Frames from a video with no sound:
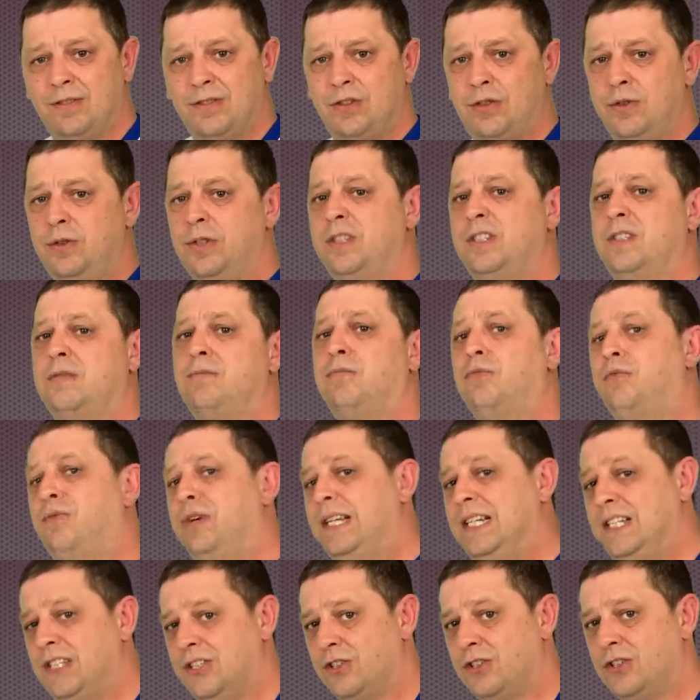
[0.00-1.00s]
doing some
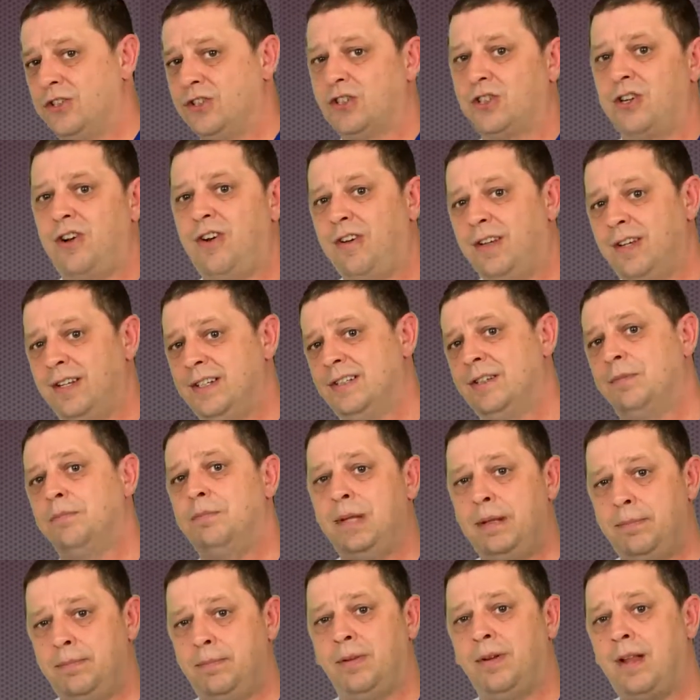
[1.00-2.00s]
research, calling some
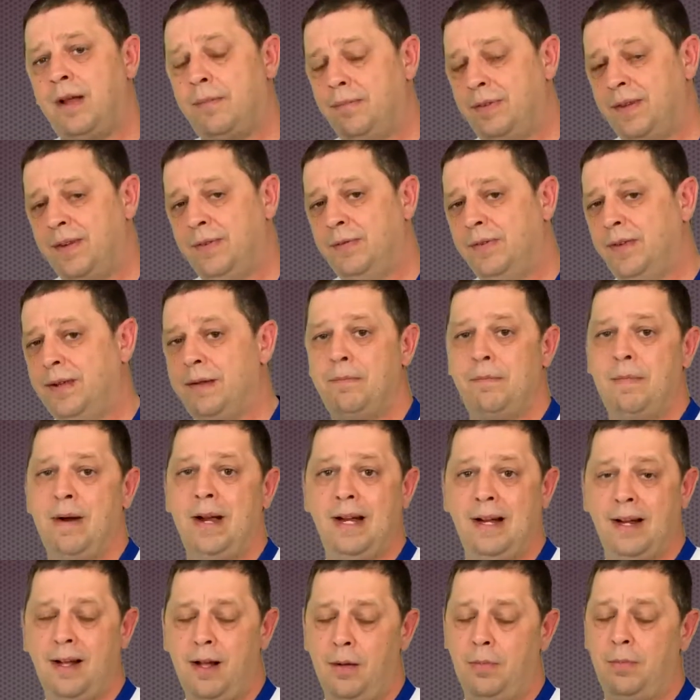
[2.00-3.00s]
people up that
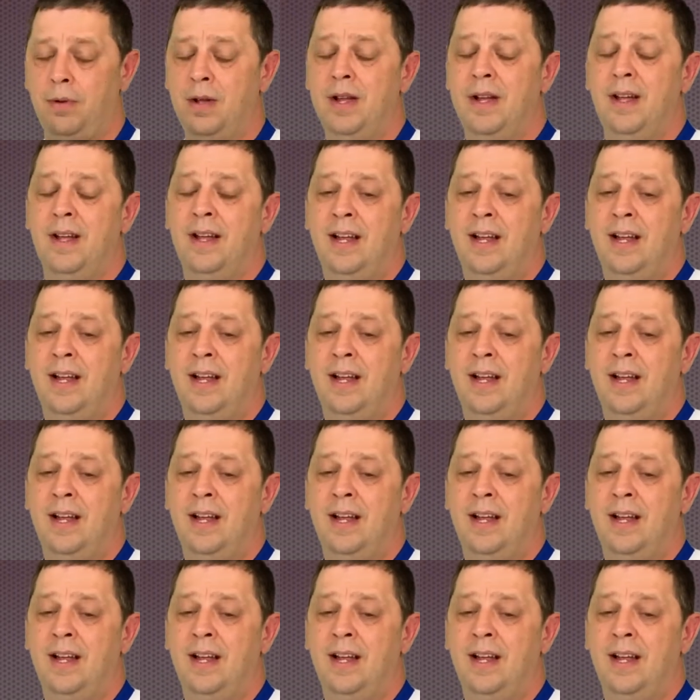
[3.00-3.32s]
might help,